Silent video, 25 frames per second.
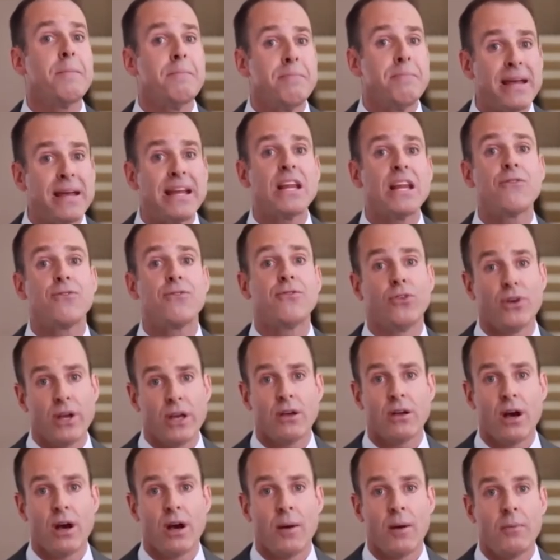meaningful
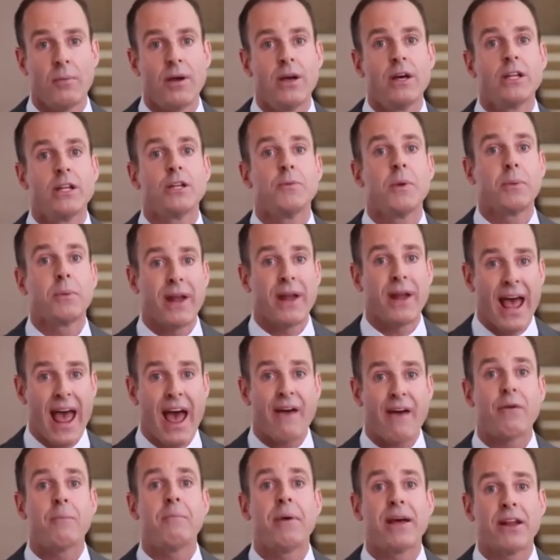income to be able to
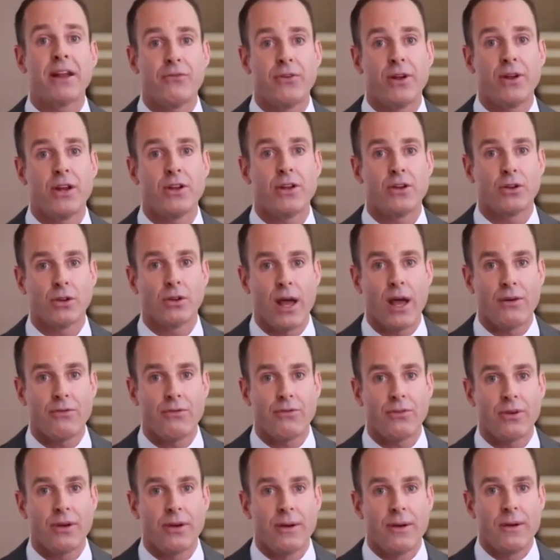have a benefit in your
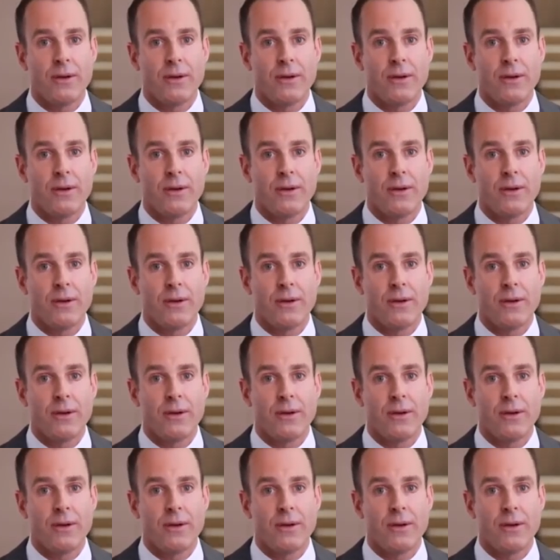life.